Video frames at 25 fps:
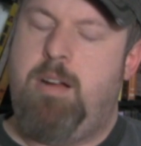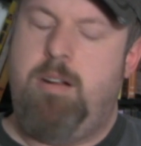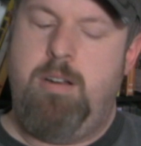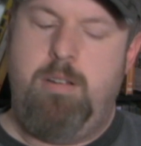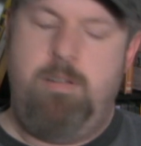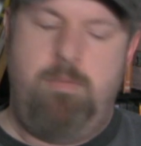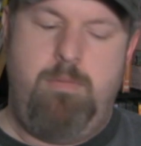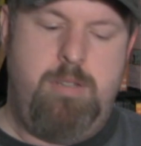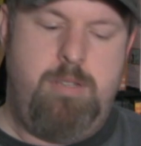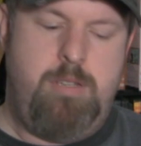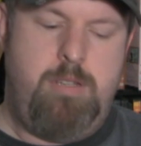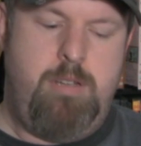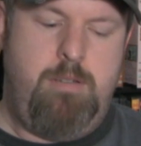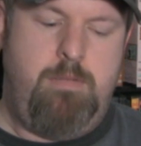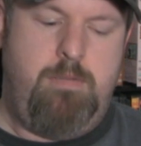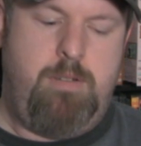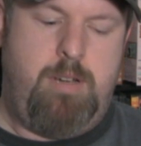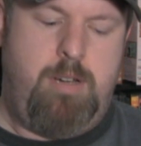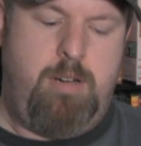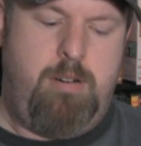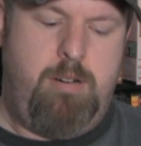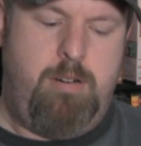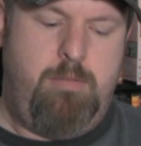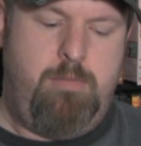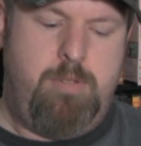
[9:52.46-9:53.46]
I heard
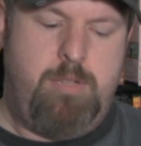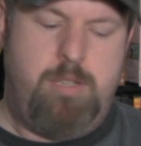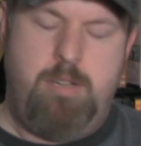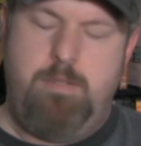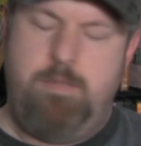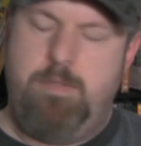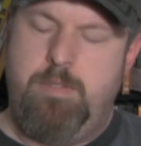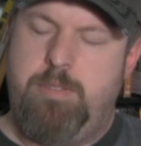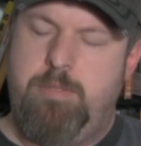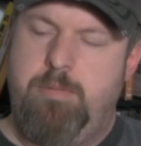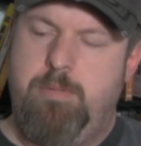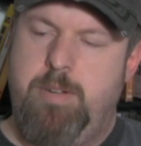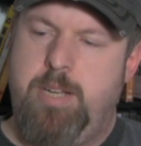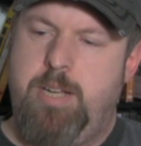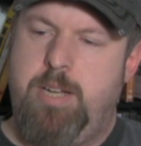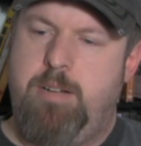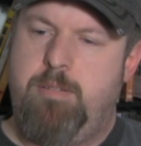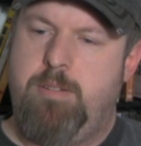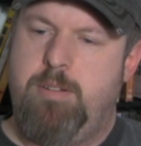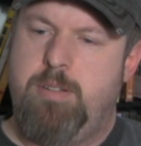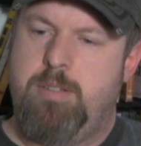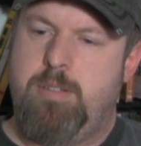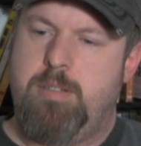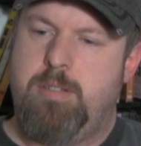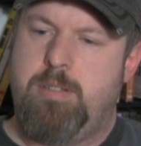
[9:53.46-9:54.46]
it was over 3
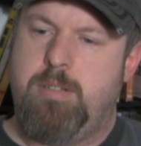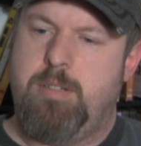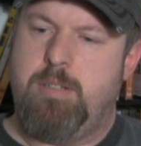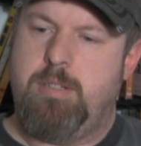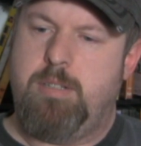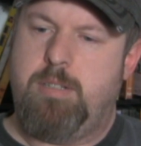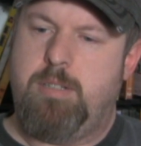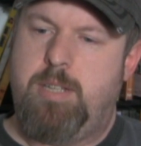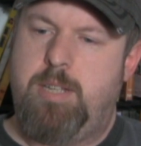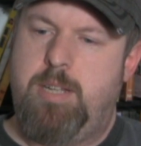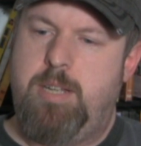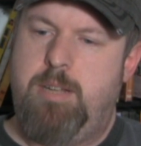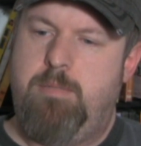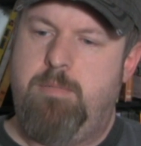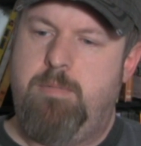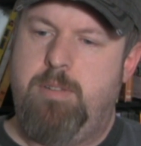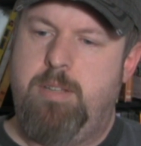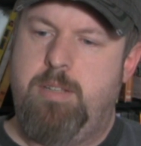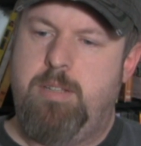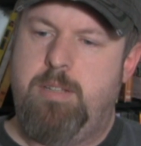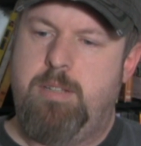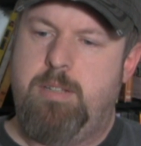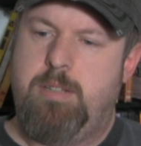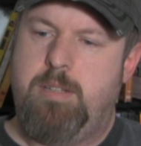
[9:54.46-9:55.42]
hours. I didn't know.